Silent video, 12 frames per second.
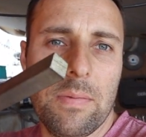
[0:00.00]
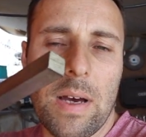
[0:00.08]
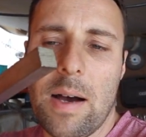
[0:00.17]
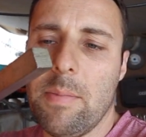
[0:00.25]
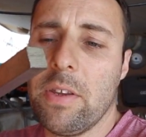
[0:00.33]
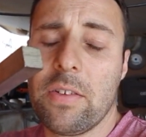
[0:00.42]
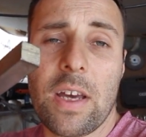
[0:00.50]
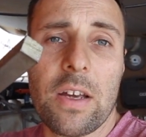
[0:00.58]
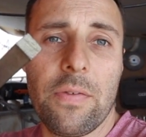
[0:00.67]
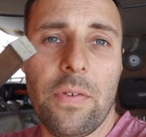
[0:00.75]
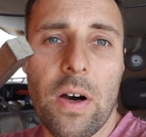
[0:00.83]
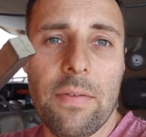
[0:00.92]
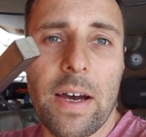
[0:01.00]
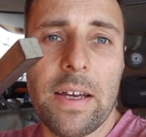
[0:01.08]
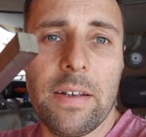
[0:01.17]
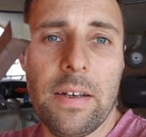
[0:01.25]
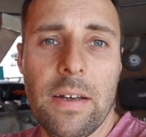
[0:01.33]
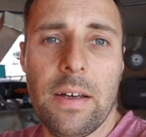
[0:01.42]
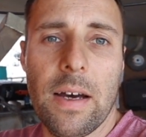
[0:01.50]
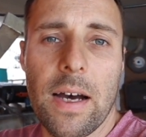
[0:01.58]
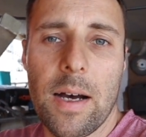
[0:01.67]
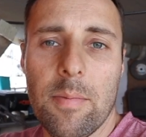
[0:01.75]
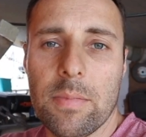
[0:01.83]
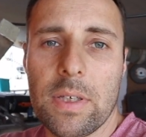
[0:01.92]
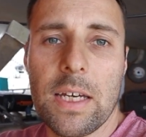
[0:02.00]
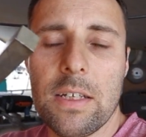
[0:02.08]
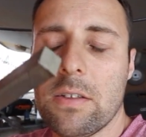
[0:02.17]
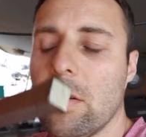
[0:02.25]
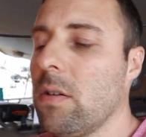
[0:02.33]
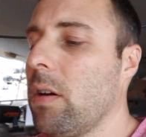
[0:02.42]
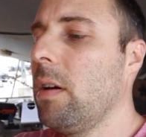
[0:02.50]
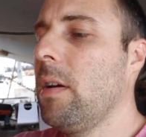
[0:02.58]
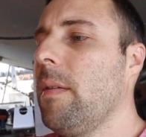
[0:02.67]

um, in this case, five eight um, key stock.